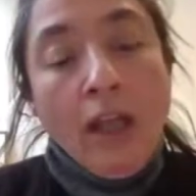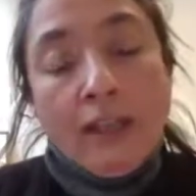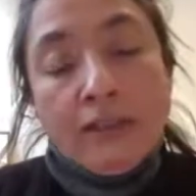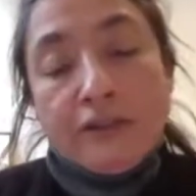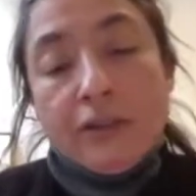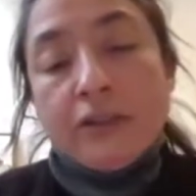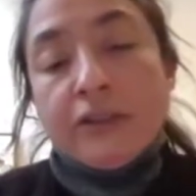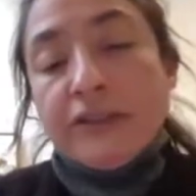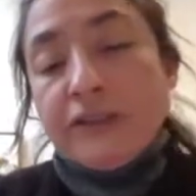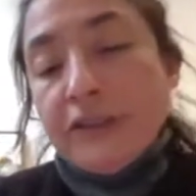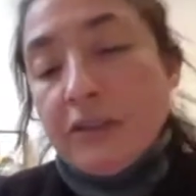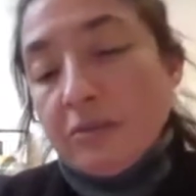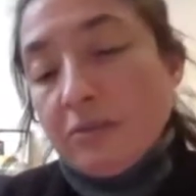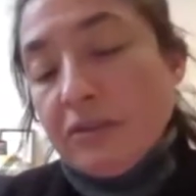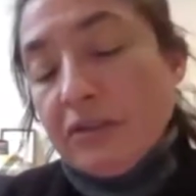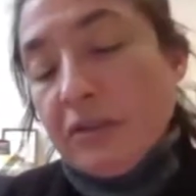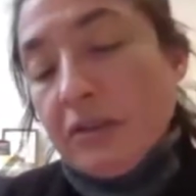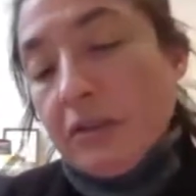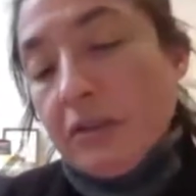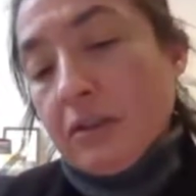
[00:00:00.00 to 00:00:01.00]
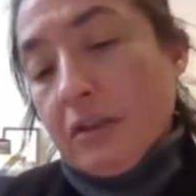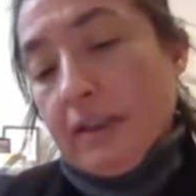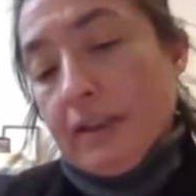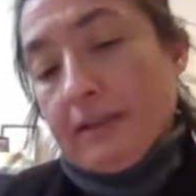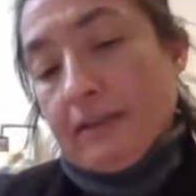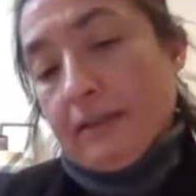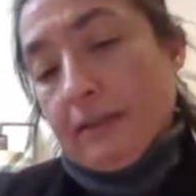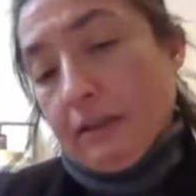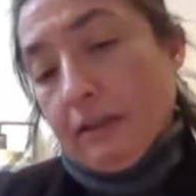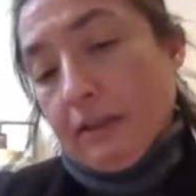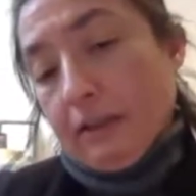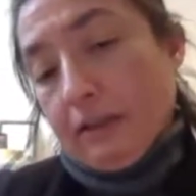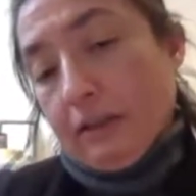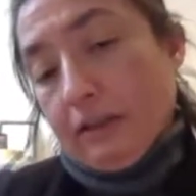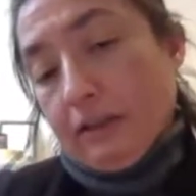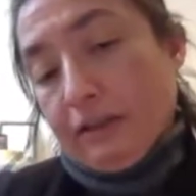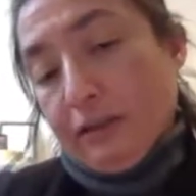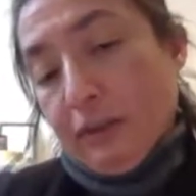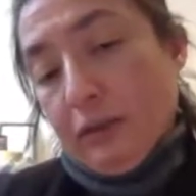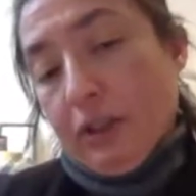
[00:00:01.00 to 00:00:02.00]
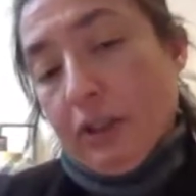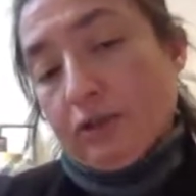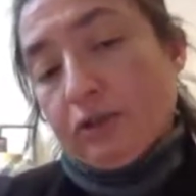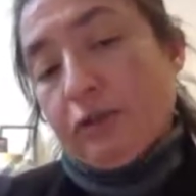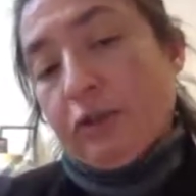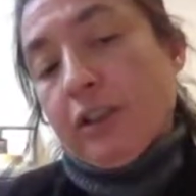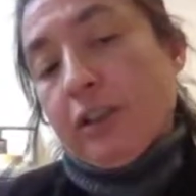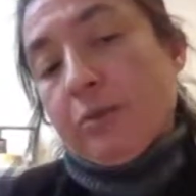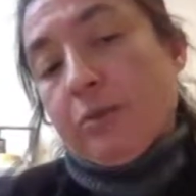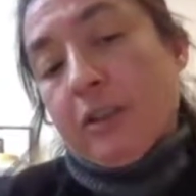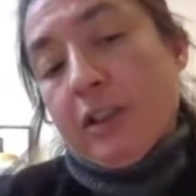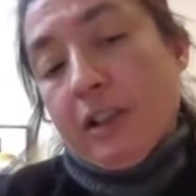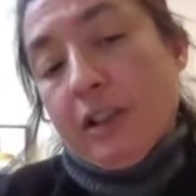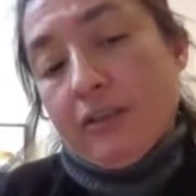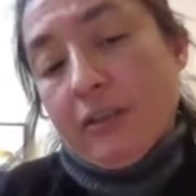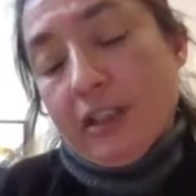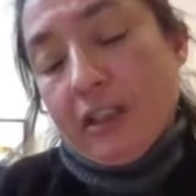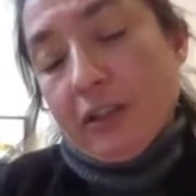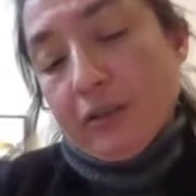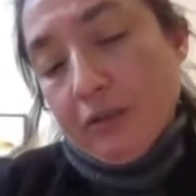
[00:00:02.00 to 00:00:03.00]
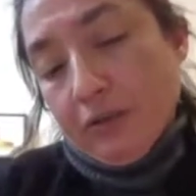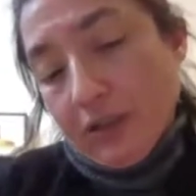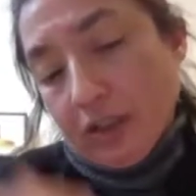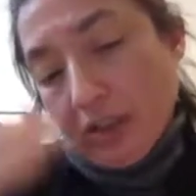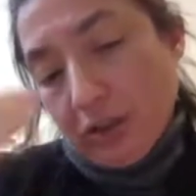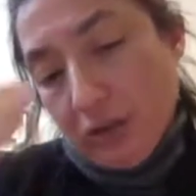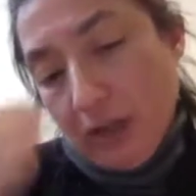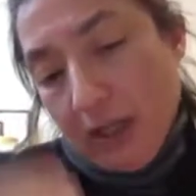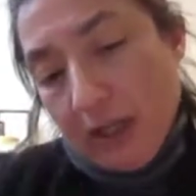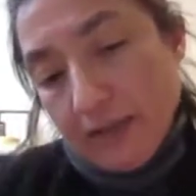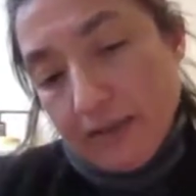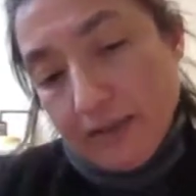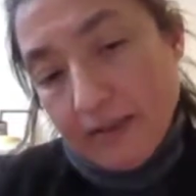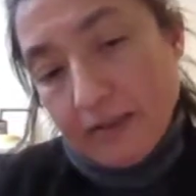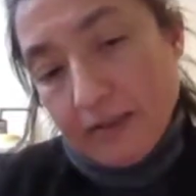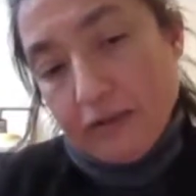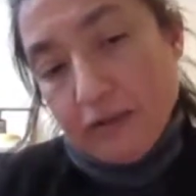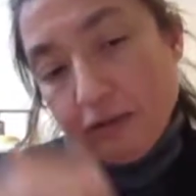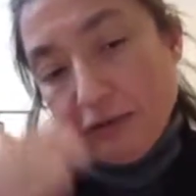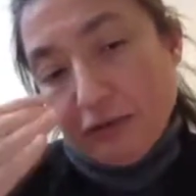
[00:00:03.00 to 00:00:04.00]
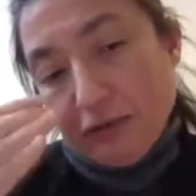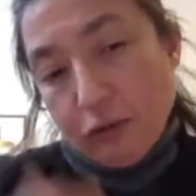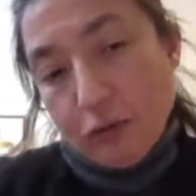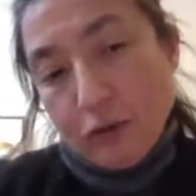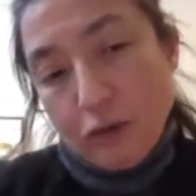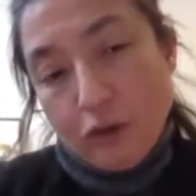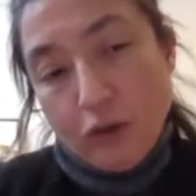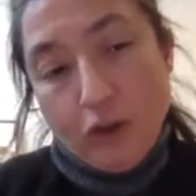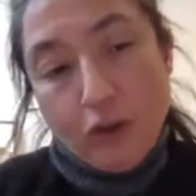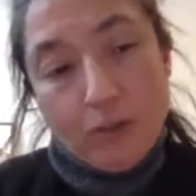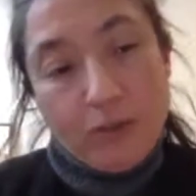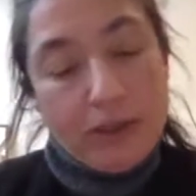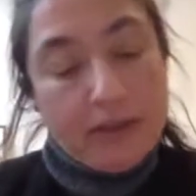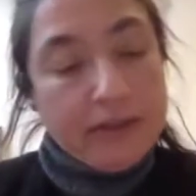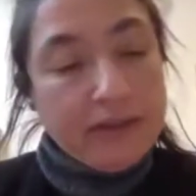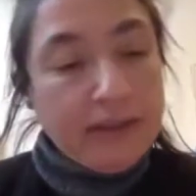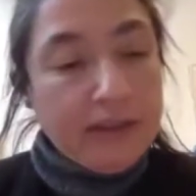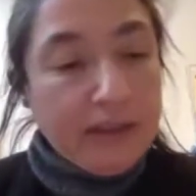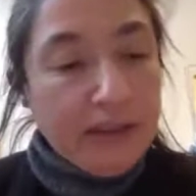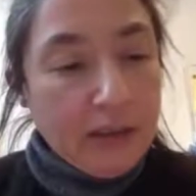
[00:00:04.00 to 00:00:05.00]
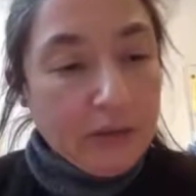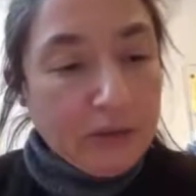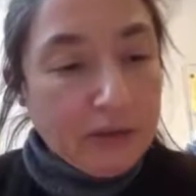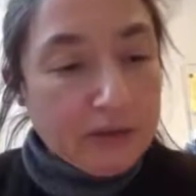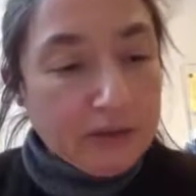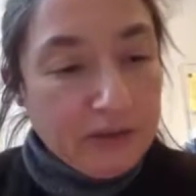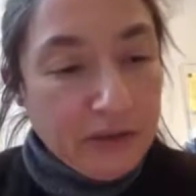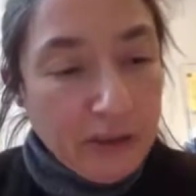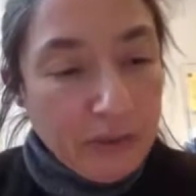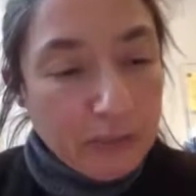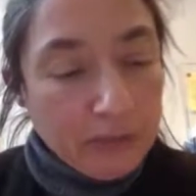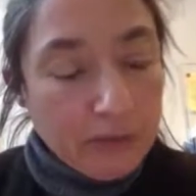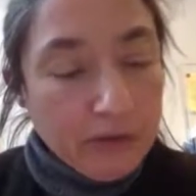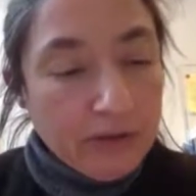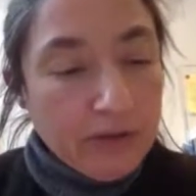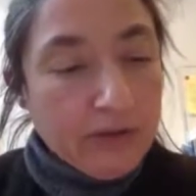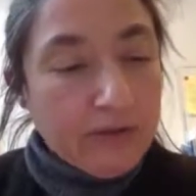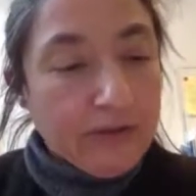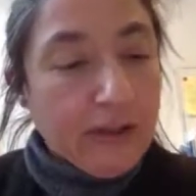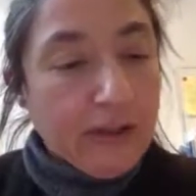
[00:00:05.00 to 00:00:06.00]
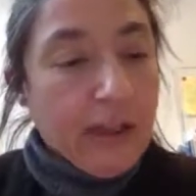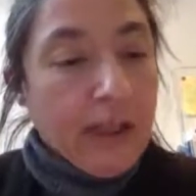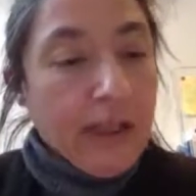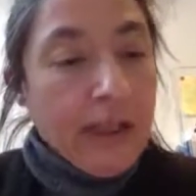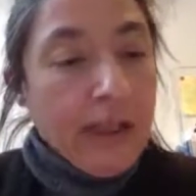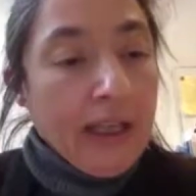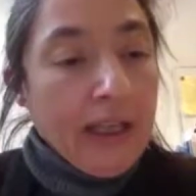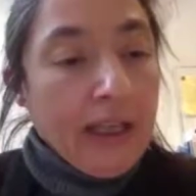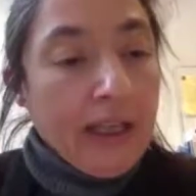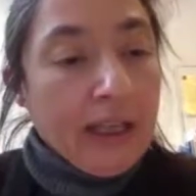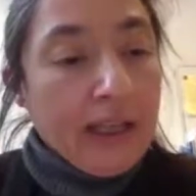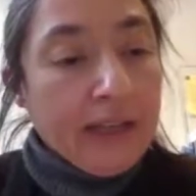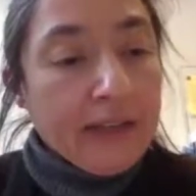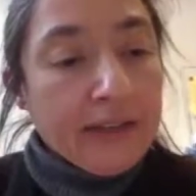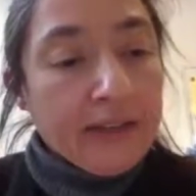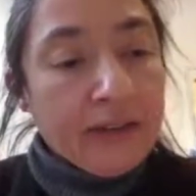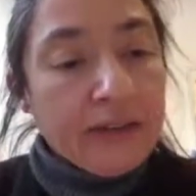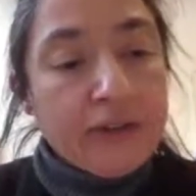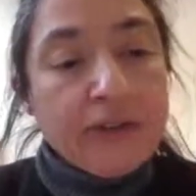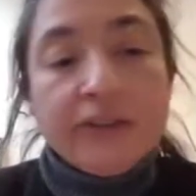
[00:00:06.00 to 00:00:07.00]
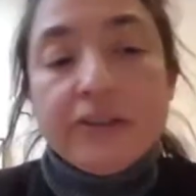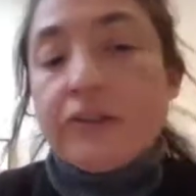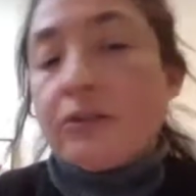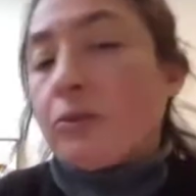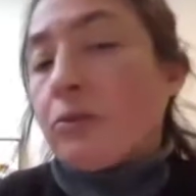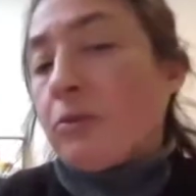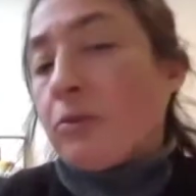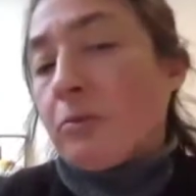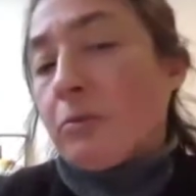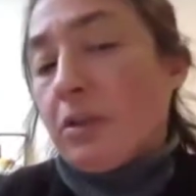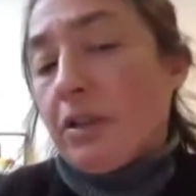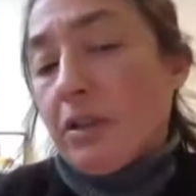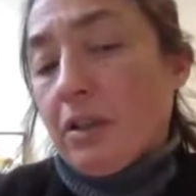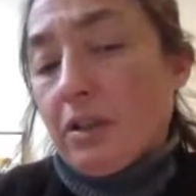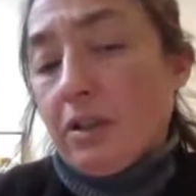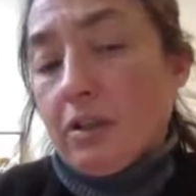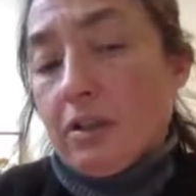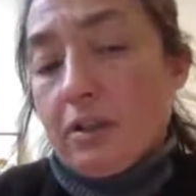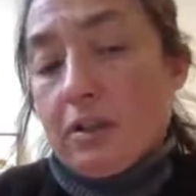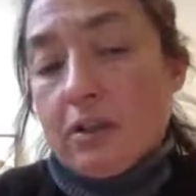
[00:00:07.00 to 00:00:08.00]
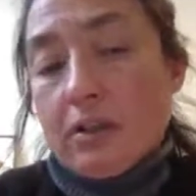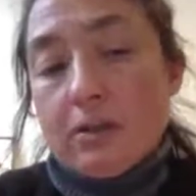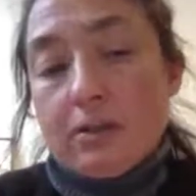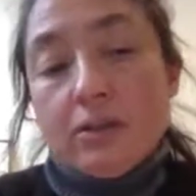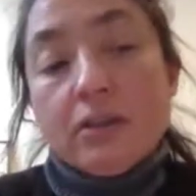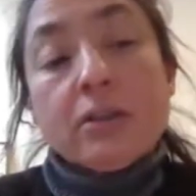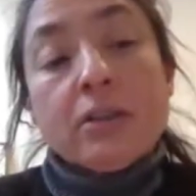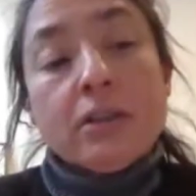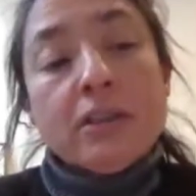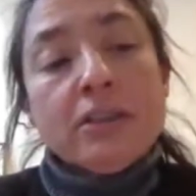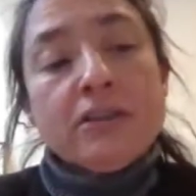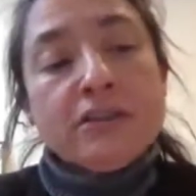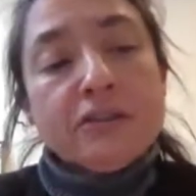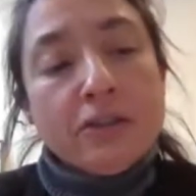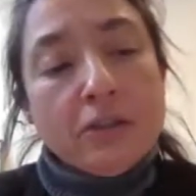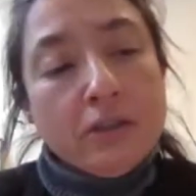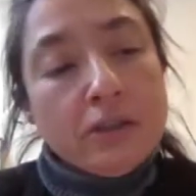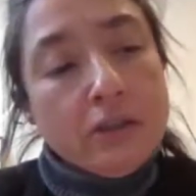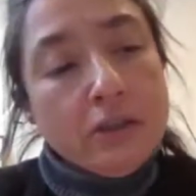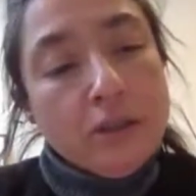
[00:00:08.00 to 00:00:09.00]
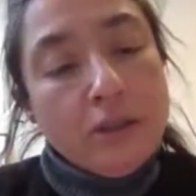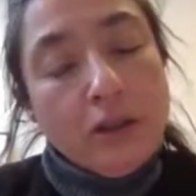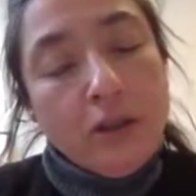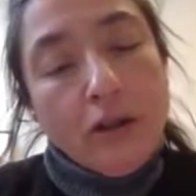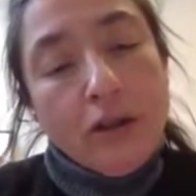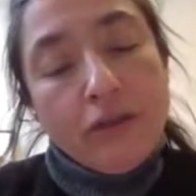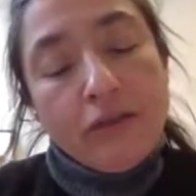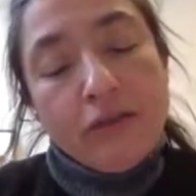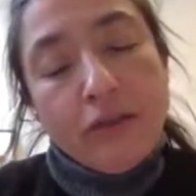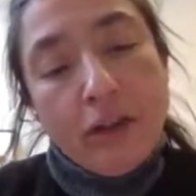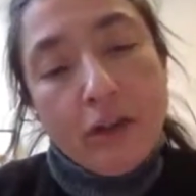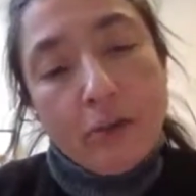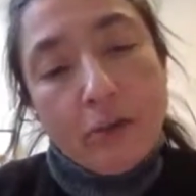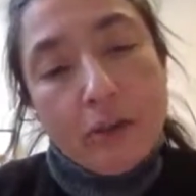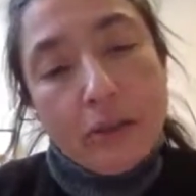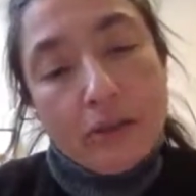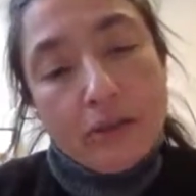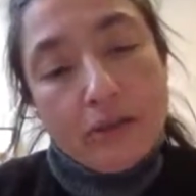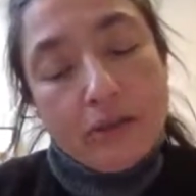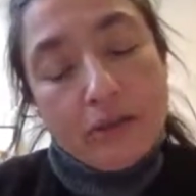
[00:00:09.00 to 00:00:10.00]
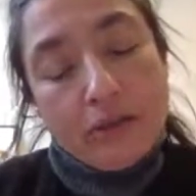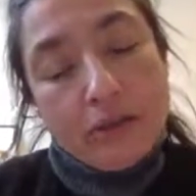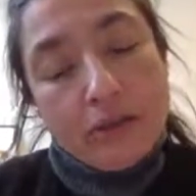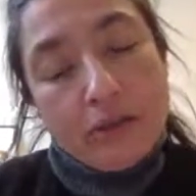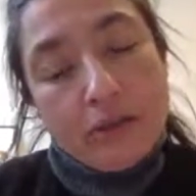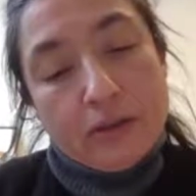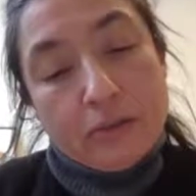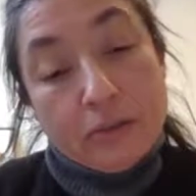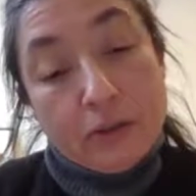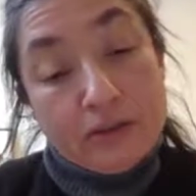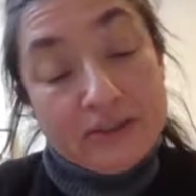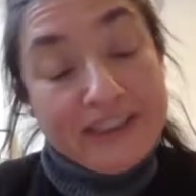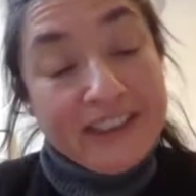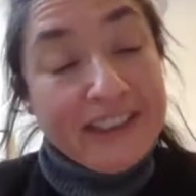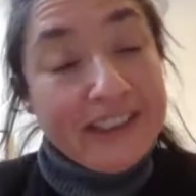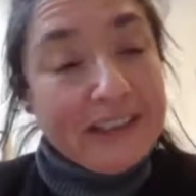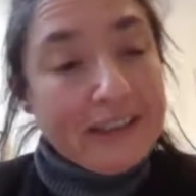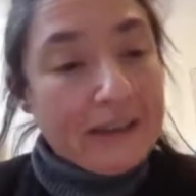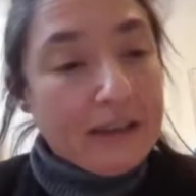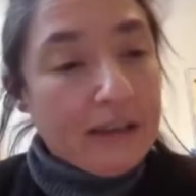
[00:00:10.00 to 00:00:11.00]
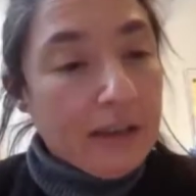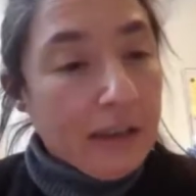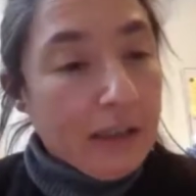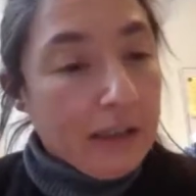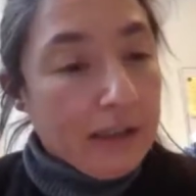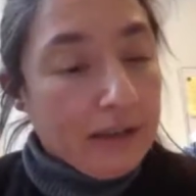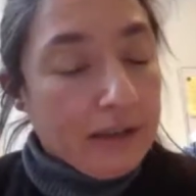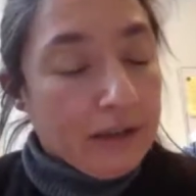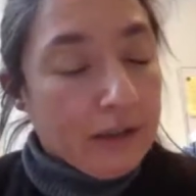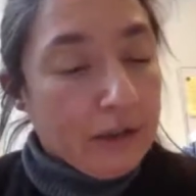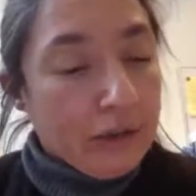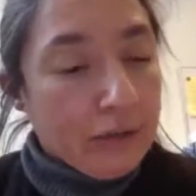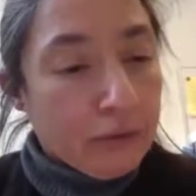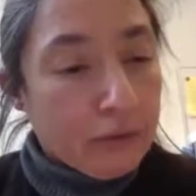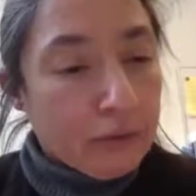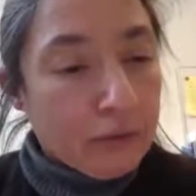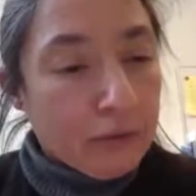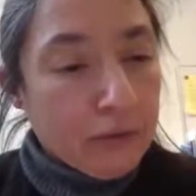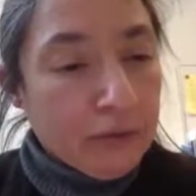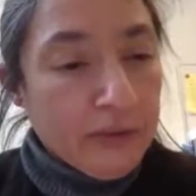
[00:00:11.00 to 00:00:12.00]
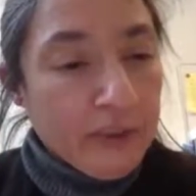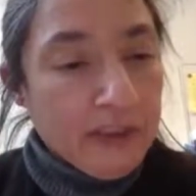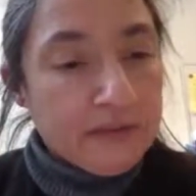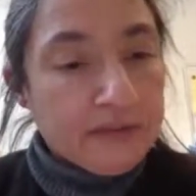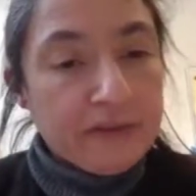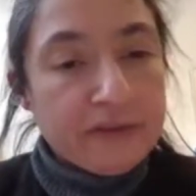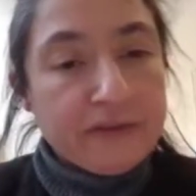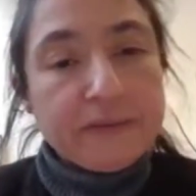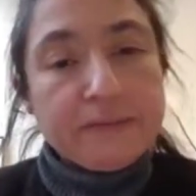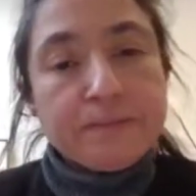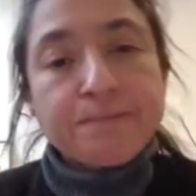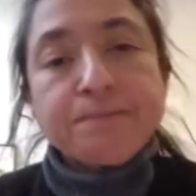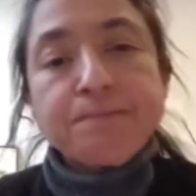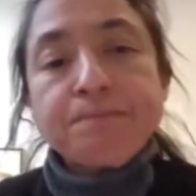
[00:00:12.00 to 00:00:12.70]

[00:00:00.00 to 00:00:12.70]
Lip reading: So it seems that, so actually we have a kind of a gradient of stoichiometry in our samples, and this could be the reason of our mosaic-like photoluminescence.